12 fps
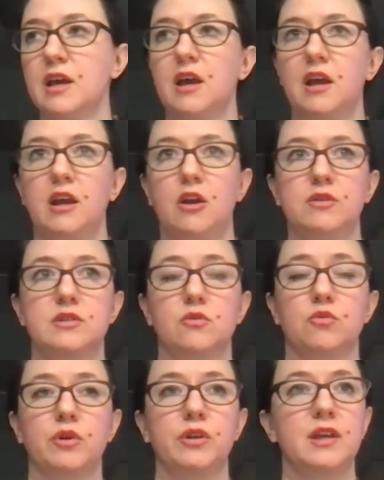It's
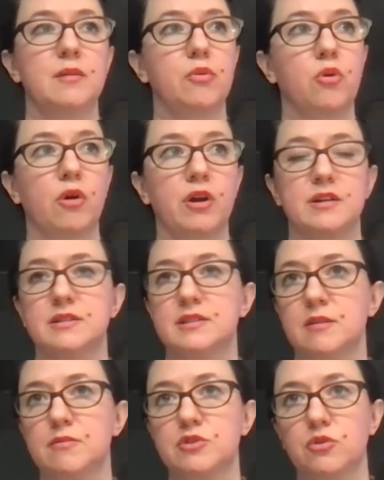really important in
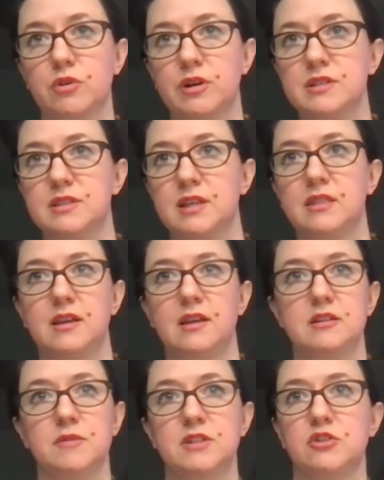some stories that the
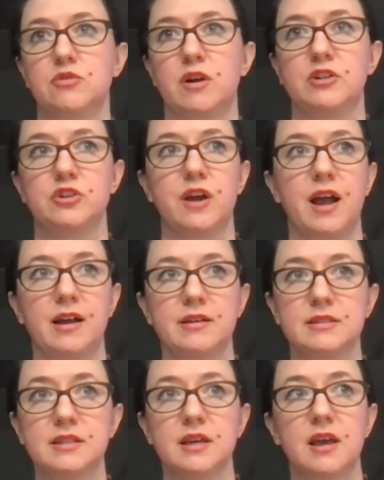intimacy director
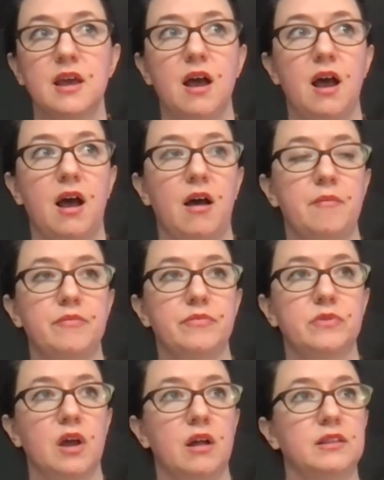has
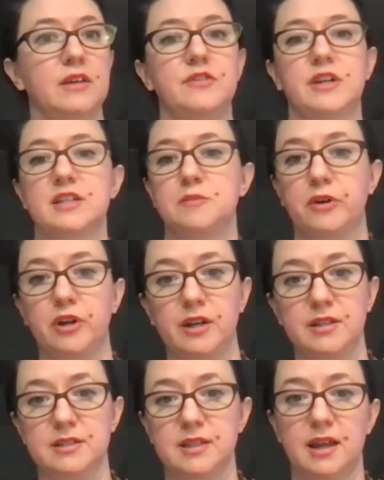a lived
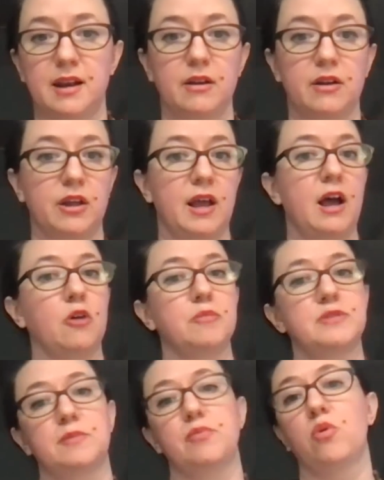experience that could help
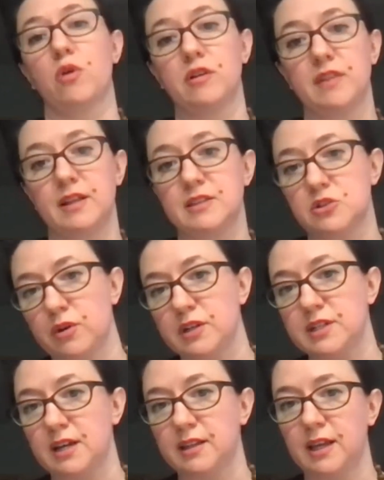support that
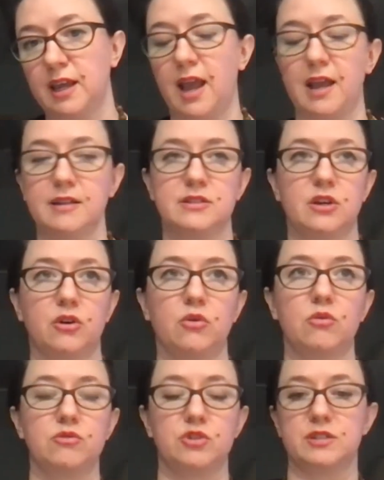storytelling. And
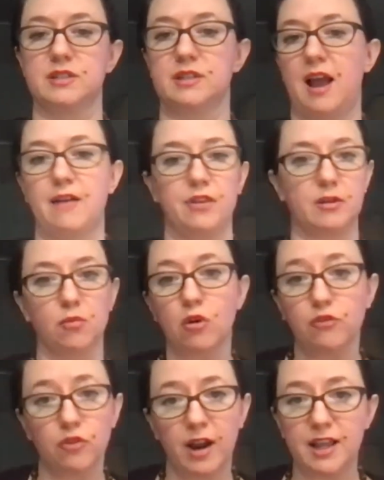so just having more
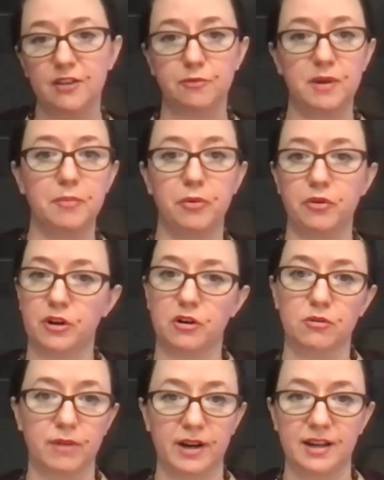variety of people that
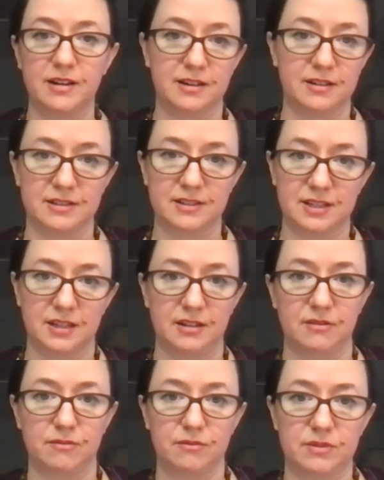are ready
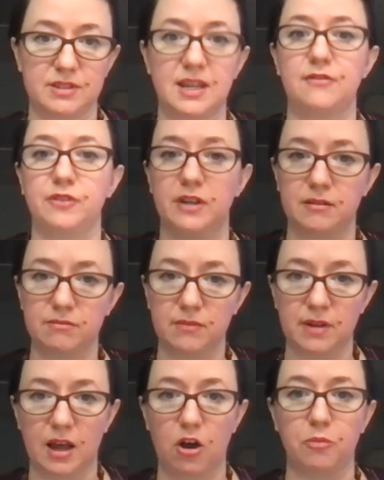to safely
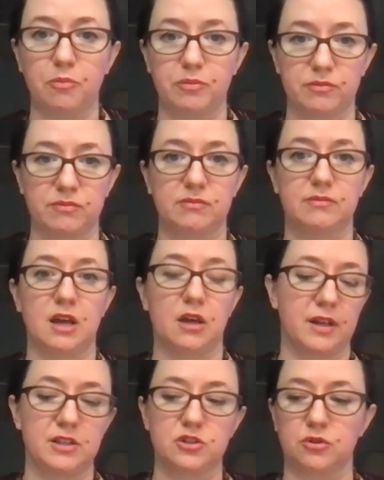help tell
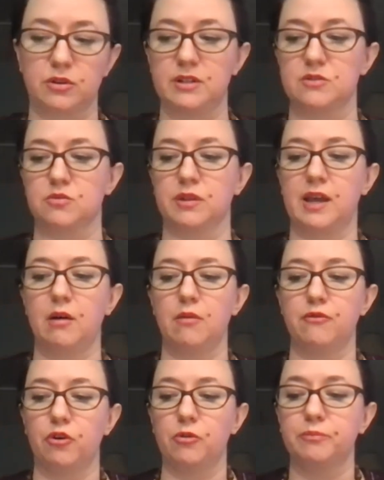that story is really
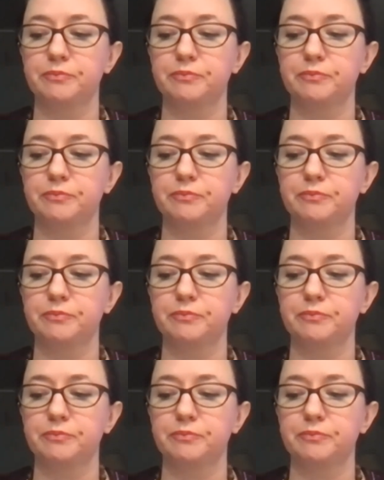helpful.